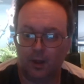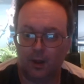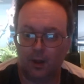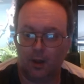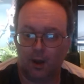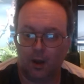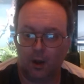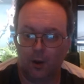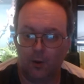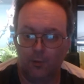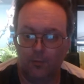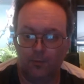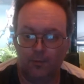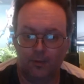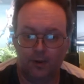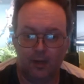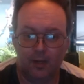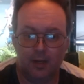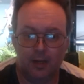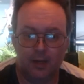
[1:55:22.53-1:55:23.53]

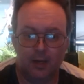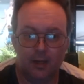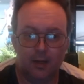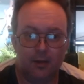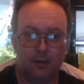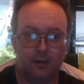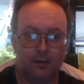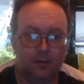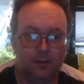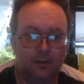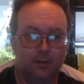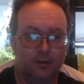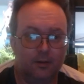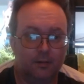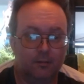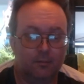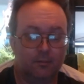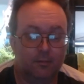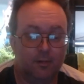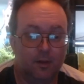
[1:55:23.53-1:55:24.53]
Hopefully
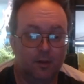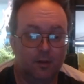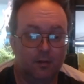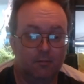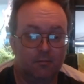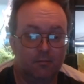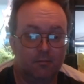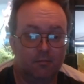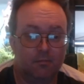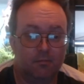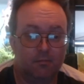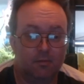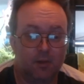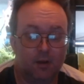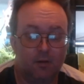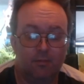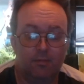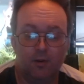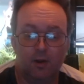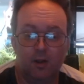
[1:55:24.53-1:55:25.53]

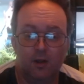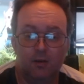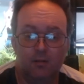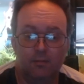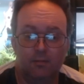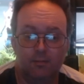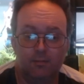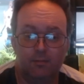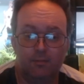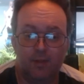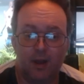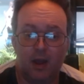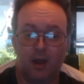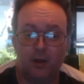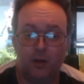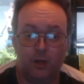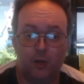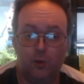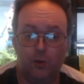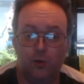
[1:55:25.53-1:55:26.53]
a better
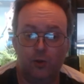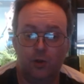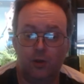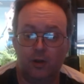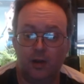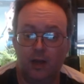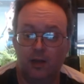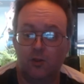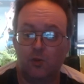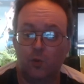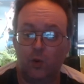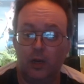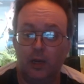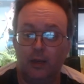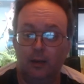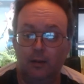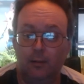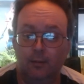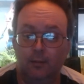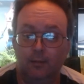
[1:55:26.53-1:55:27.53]
news next
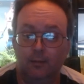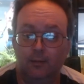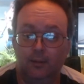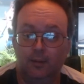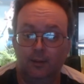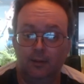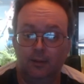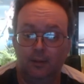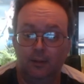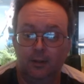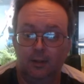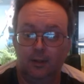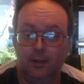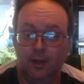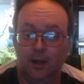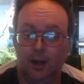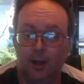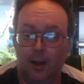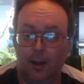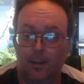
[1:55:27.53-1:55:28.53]
week.
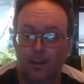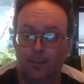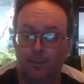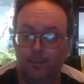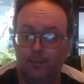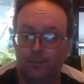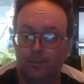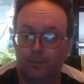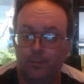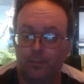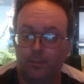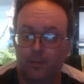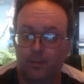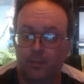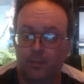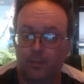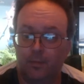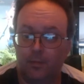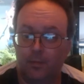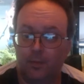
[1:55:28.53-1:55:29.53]
As
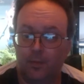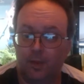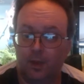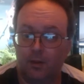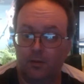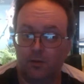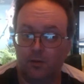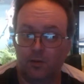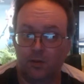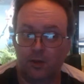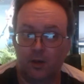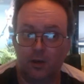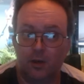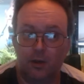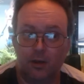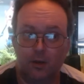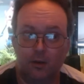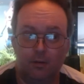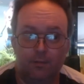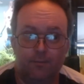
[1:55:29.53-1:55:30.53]
I
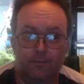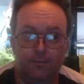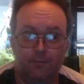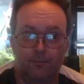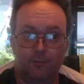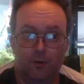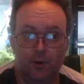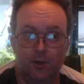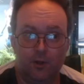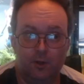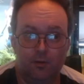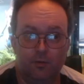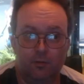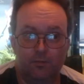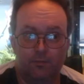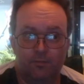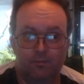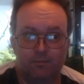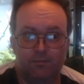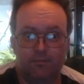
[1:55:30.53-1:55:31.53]
say,
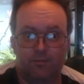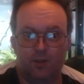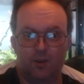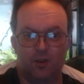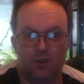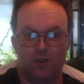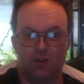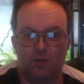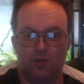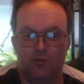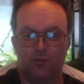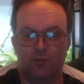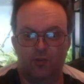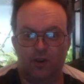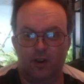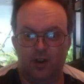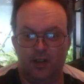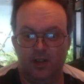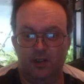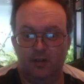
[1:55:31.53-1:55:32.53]
Thursday or
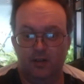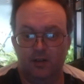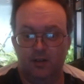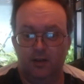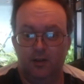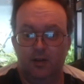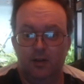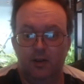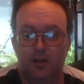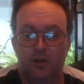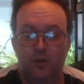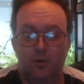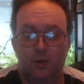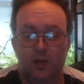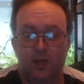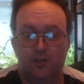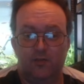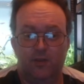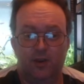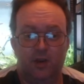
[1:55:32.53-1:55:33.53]
Friday, the
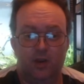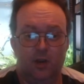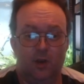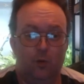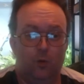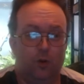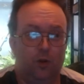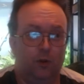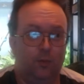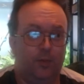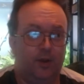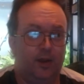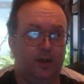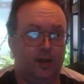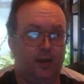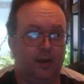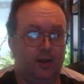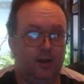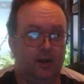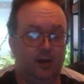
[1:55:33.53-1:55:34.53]
week's video will
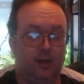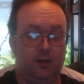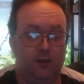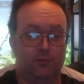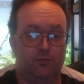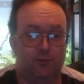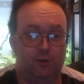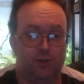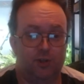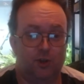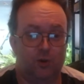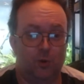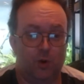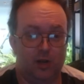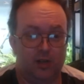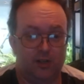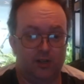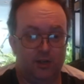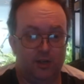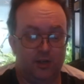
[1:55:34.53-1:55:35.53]
be Express
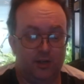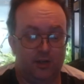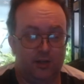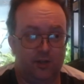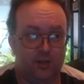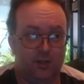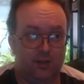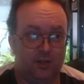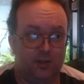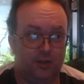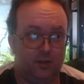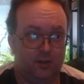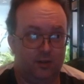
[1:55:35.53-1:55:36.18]
Aquatics,